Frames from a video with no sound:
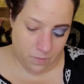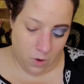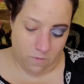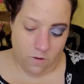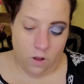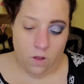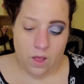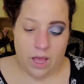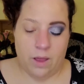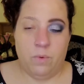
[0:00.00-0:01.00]
overall,
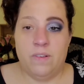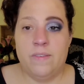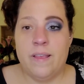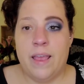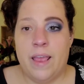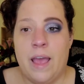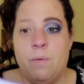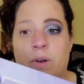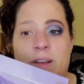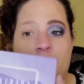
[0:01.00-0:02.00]
I would say I
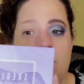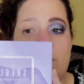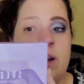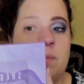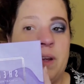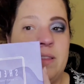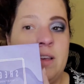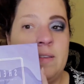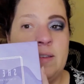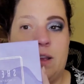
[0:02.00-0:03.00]
would definitely recommend this.